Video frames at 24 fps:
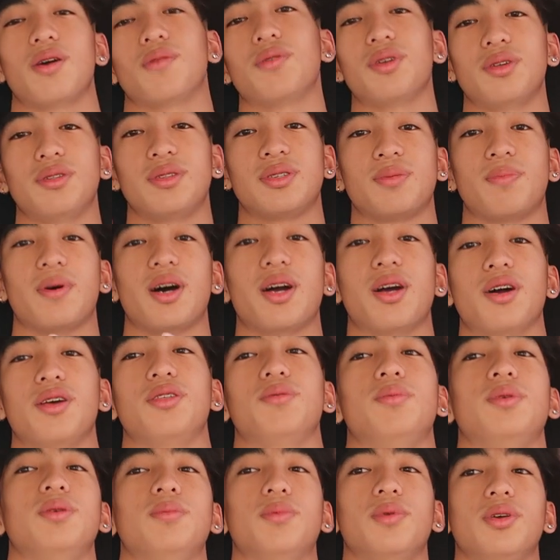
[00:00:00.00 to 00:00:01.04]
I want to inspire
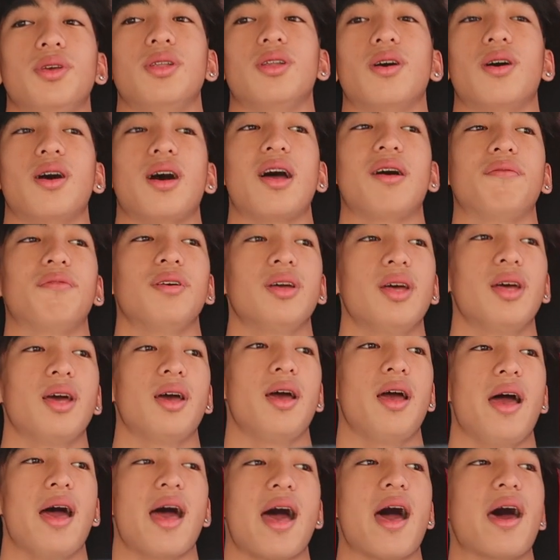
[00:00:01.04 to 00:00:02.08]
other people. You know, I've
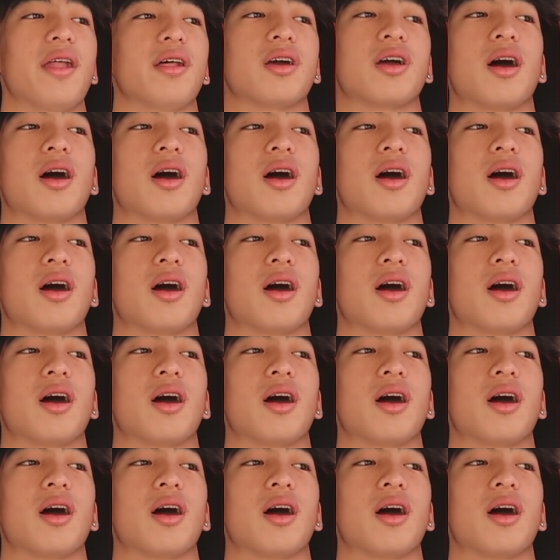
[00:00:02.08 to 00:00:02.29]
had